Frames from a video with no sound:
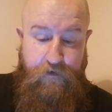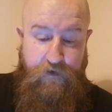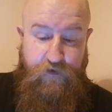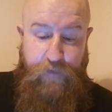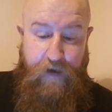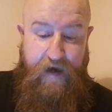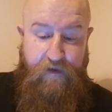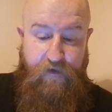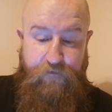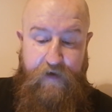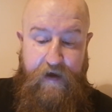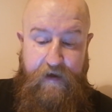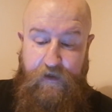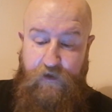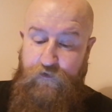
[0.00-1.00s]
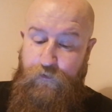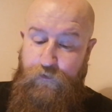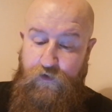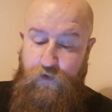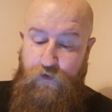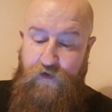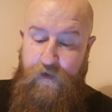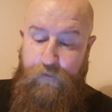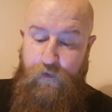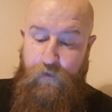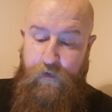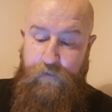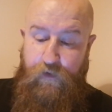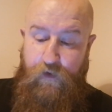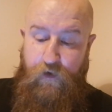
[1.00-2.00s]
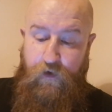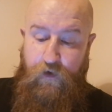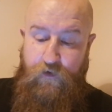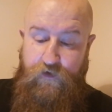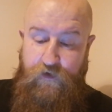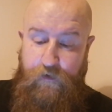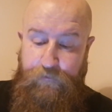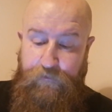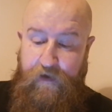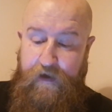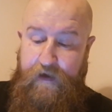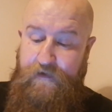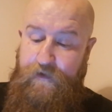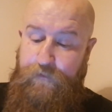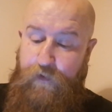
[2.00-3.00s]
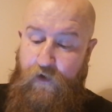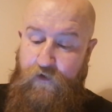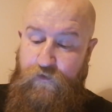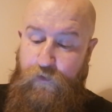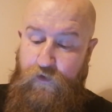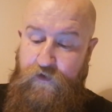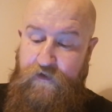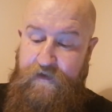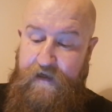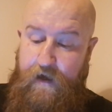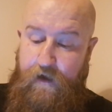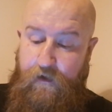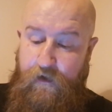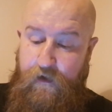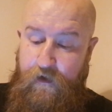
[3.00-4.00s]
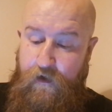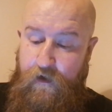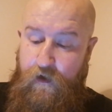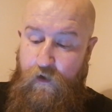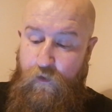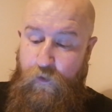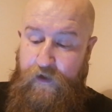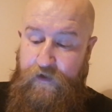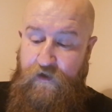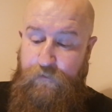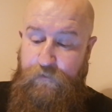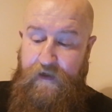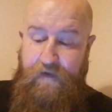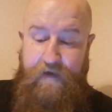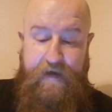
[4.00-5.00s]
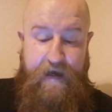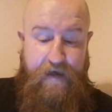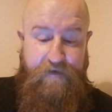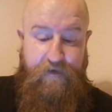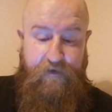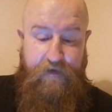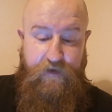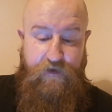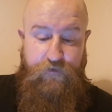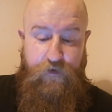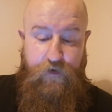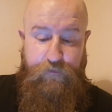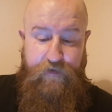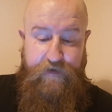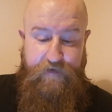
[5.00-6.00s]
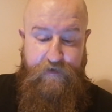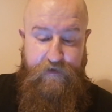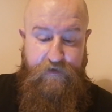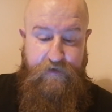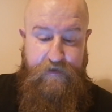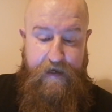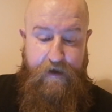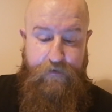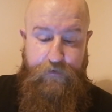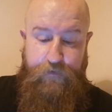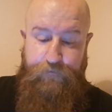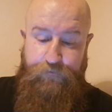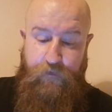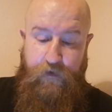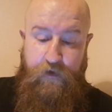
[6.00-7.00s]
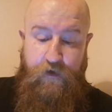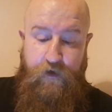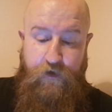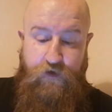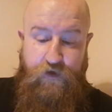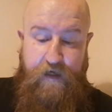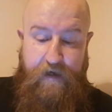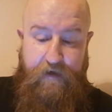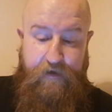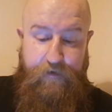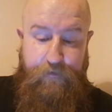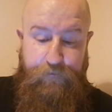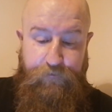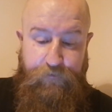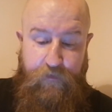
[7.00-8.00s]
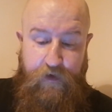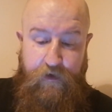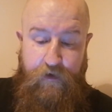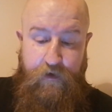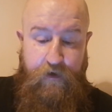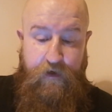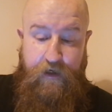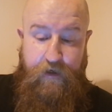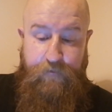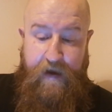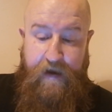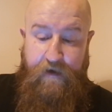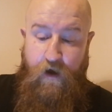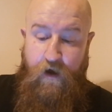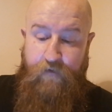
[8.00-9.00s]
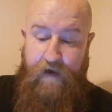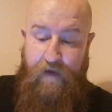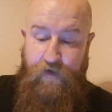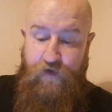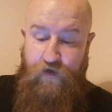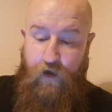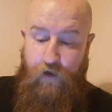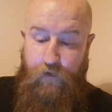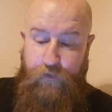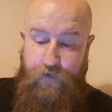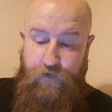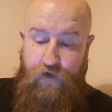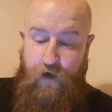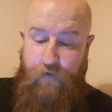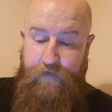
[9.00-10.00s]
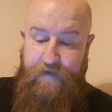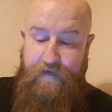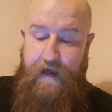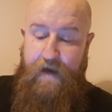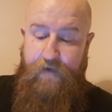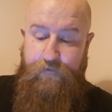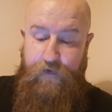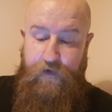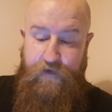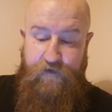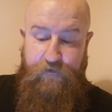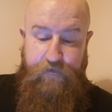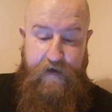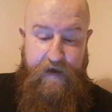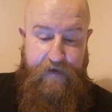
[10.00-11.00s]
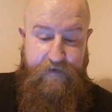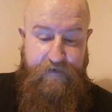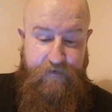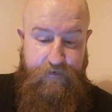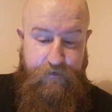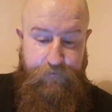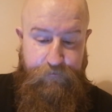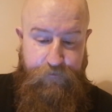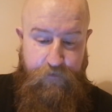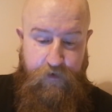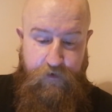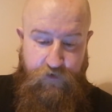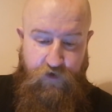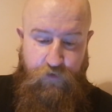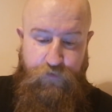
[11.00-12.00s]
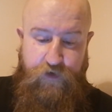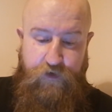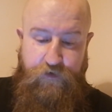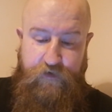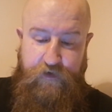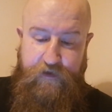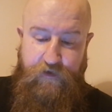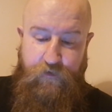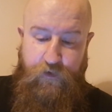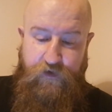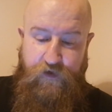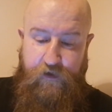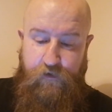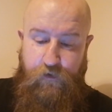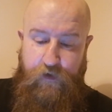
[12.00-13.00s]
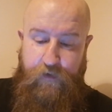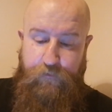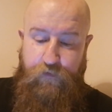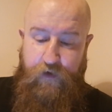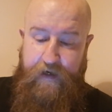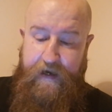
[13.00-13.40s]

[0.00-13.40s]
Despite the findings from 2 separate reports, it is impossible to tell which had been the catalyst for the prisoner's death. She added, he may not have had the tolerance of its adverse effects. Substances, which included